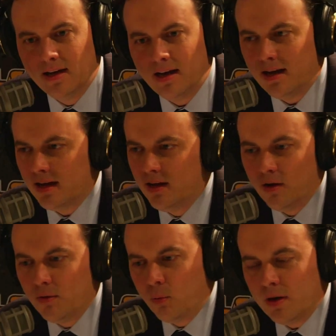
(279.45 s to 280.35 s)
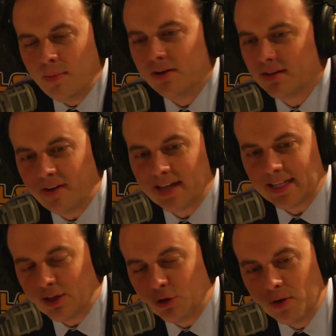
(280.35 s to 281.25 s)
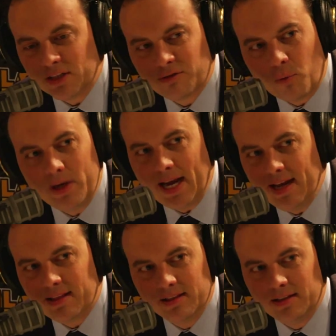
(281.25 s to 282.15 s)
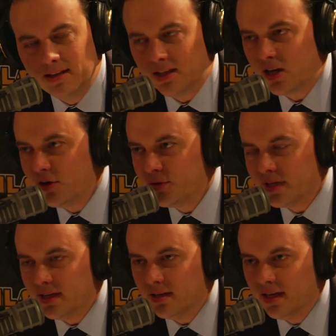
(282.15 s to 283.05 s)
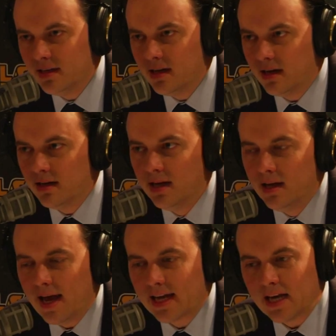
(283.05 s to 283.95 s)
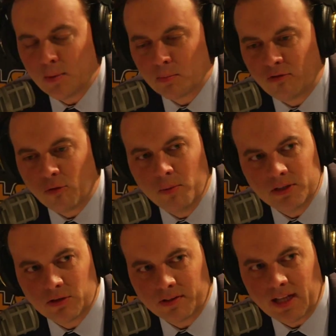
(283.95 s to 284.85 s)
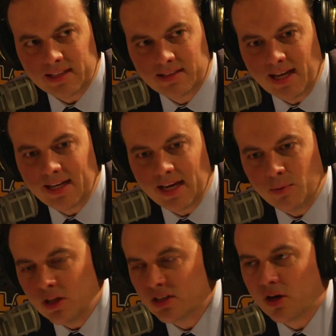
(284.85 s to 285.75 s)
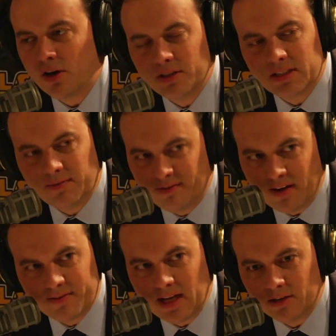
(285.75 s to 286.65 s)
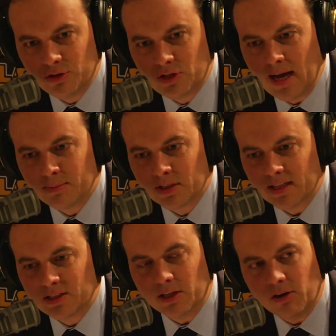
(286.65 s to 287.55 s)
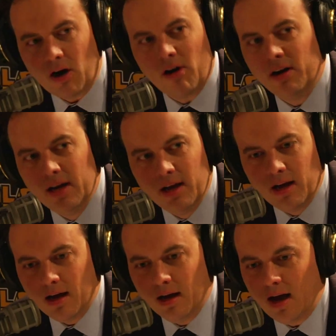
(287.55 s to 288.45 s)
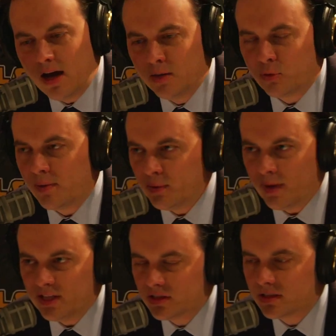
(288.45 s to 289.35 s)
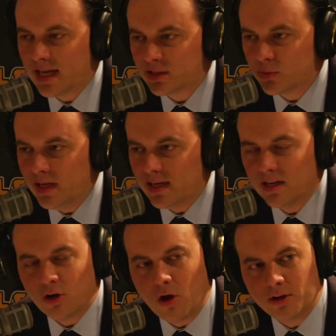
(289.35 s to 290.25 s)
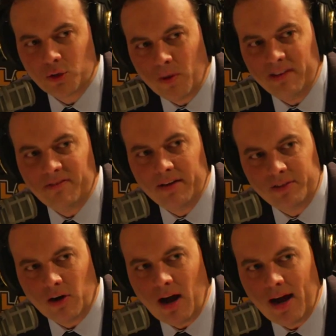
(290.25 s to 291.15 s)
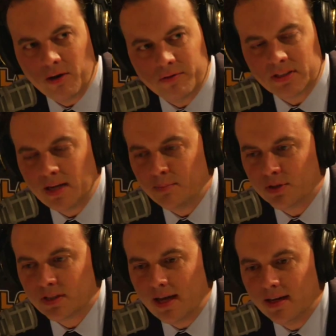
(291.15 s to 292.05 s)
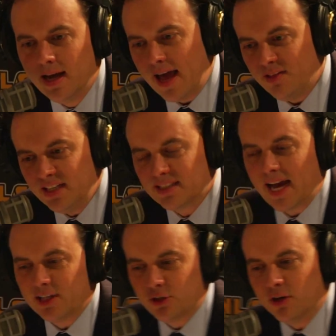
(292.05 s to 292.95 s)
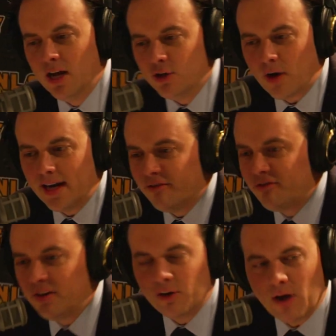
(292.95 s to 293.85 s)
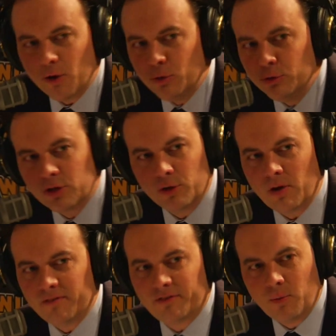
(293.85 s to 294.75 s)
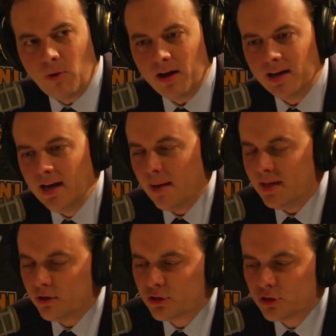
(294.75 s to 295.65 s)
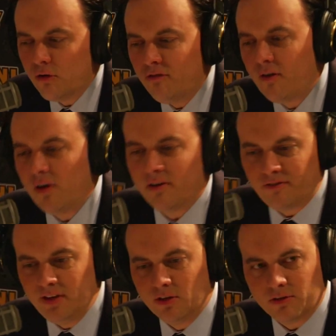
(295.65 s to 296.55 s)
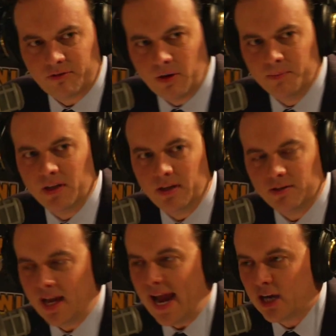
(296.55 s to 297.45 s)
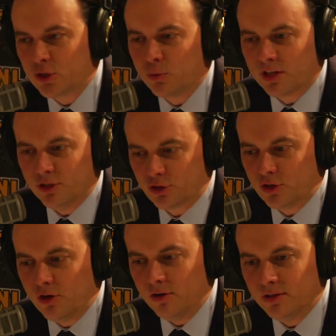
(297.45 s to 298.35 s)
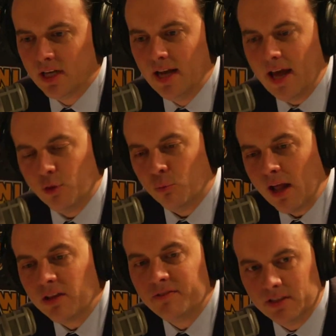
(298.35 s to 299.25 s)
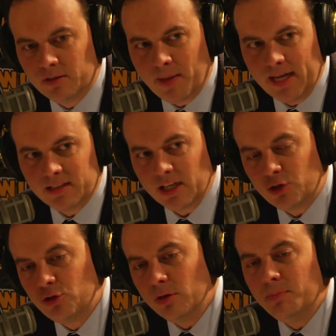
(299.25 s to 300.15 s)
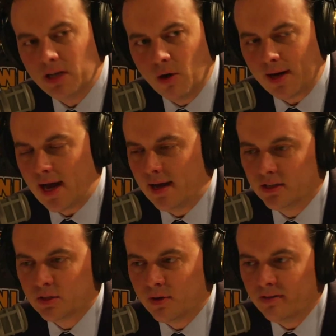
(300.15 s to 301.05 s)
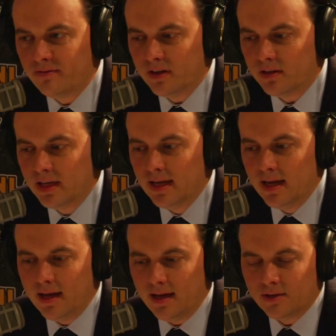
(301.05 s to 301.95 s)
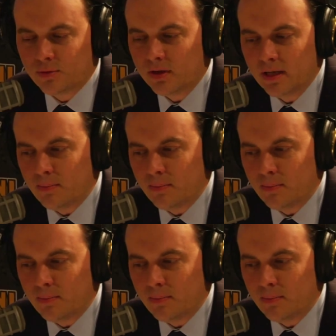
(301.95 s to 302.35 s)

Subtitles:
What about the fact that Illinois is 48th in the country in economic performance over the last decade? We lost 175,000 jobs last year. Our unemployment rate just last week hit a 25-year high, over 10%. And these guys are trying to figure out who's going to run for what. I mean, they're so far afield from the actual concerns and the relevant debates that should be going on in Springfield. It's really